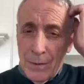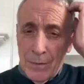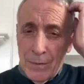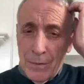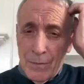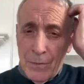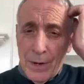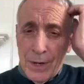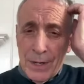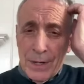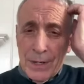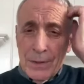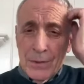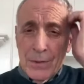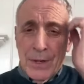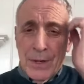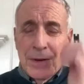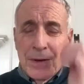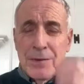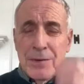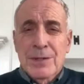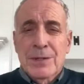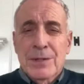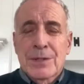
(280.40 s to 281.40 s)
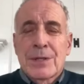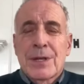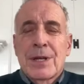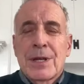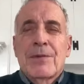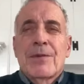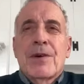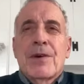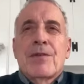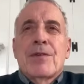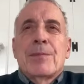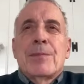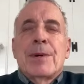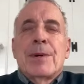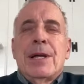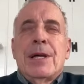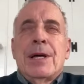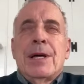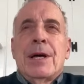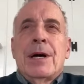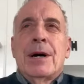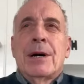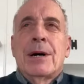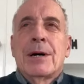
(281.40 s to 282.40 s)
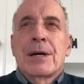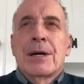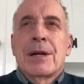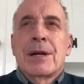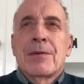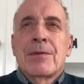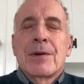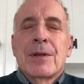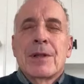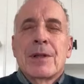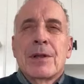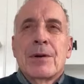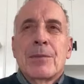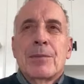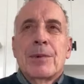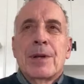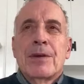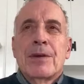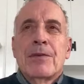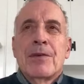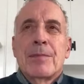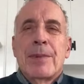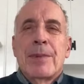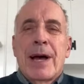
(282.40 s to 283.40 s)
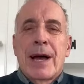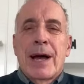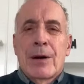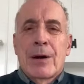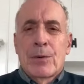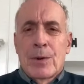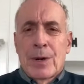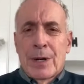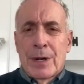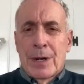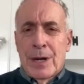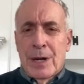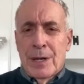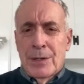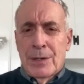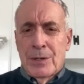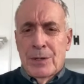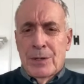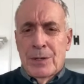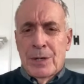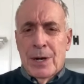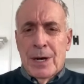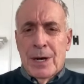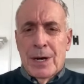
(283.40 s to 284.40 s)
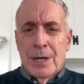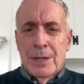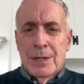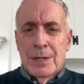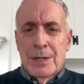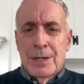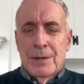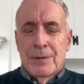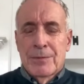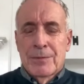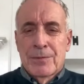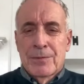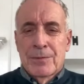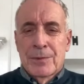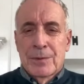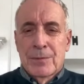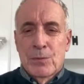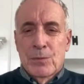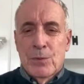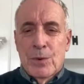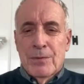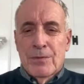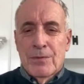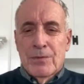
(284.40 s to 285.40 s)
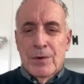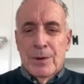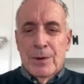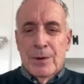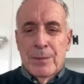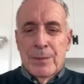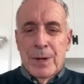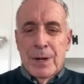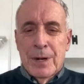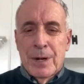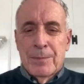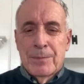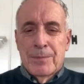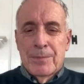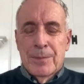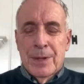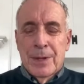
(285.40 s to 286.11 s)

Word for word: Fred, give us give everybody uh, kind of a little bit of a background how you got in went from uh,